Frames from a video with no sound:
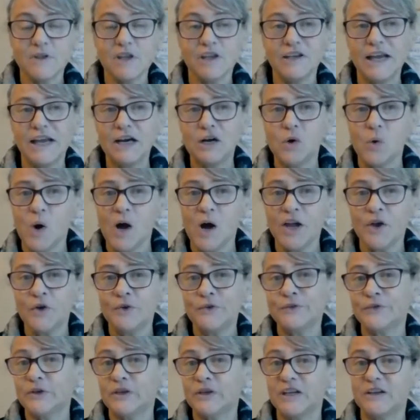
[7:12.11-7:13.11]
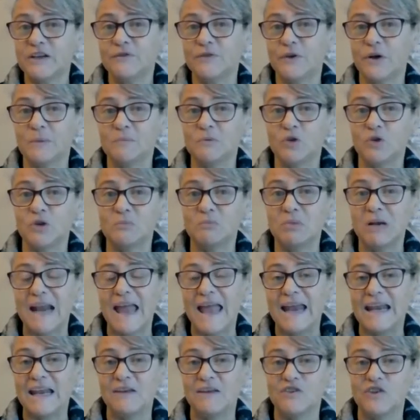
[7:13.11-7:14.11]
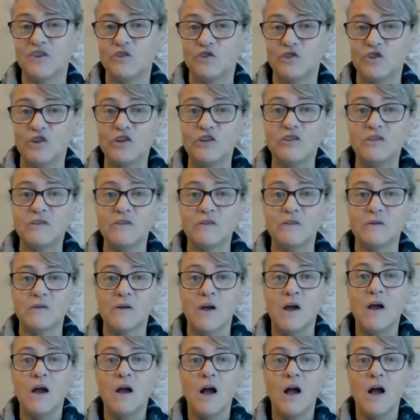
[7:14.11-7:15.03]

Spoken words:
Now, quite often, if I'm doing planning for students,